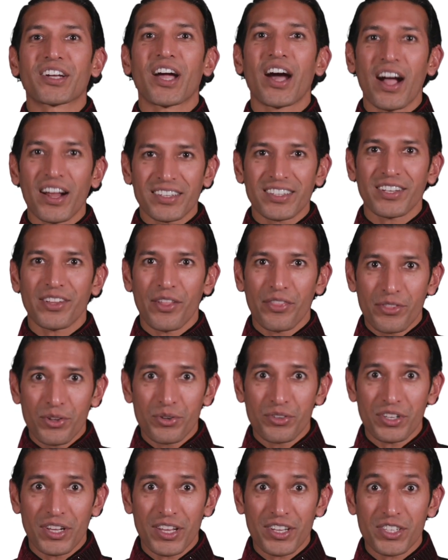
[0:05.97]
cocktail
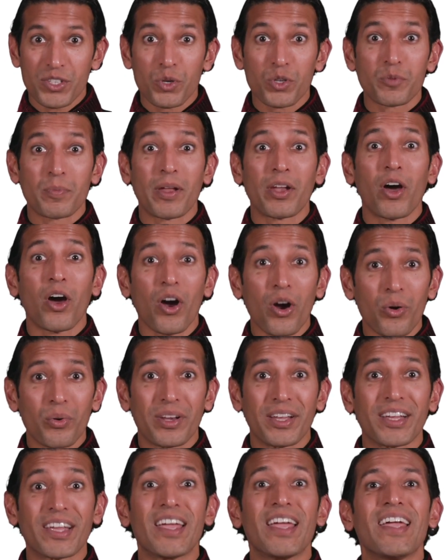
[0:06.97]
enthusiast who has been
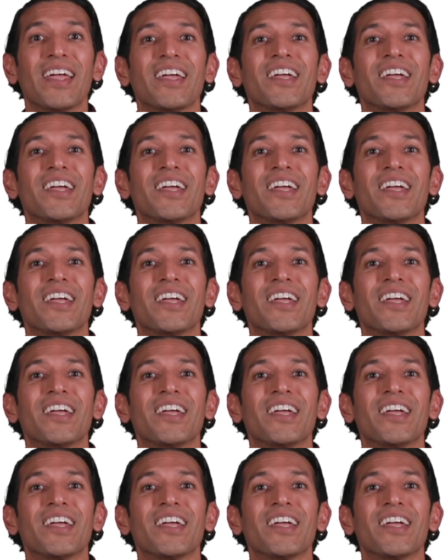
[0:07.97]
honing